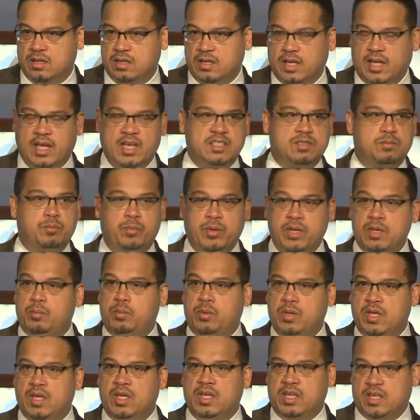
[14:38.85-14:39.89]
as
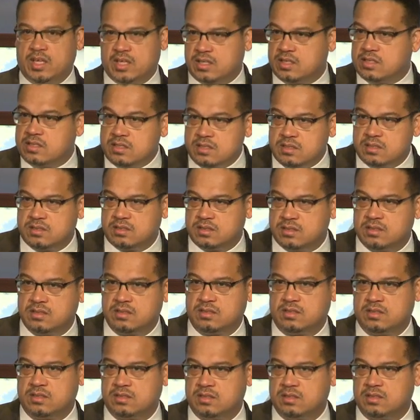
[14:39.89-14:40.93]
BP is,
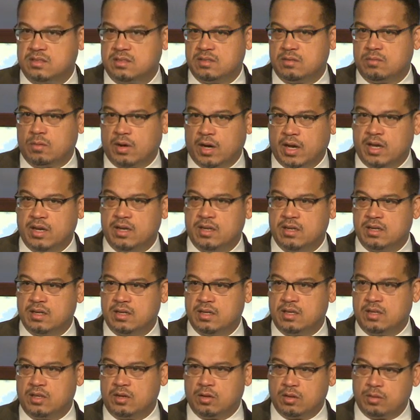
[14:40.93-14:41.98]
right,
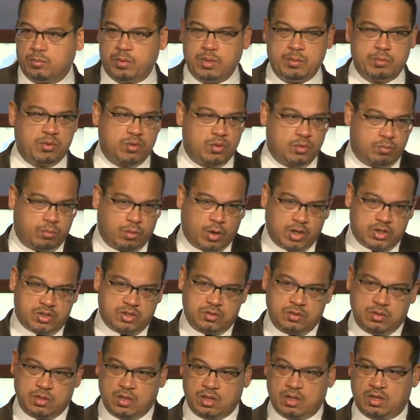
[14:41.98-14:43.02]
you know, the people who brought
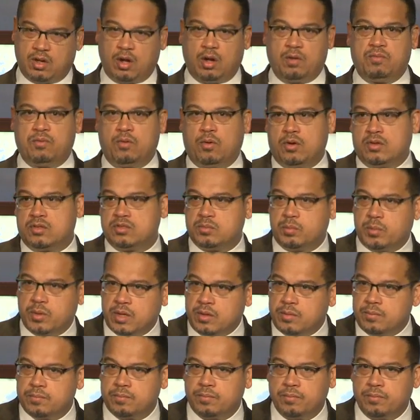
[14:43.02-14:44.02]
you the Gulf oil spill,